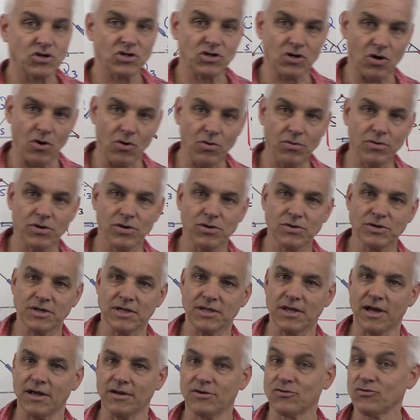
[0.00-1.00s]
show, using
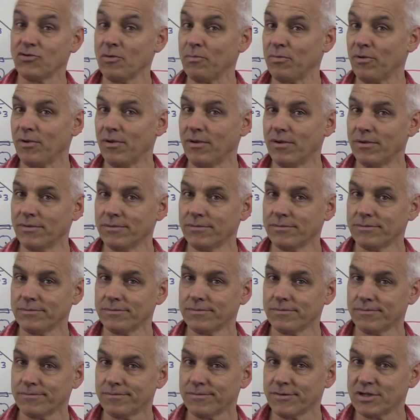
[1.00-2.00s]
that triple
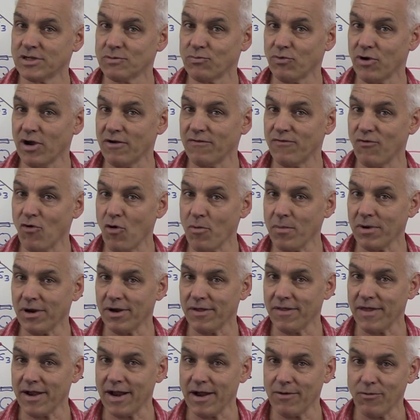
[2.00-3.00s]
spread
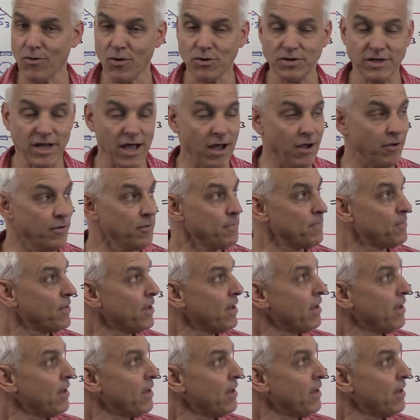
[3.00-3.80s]
formula that I wrote down,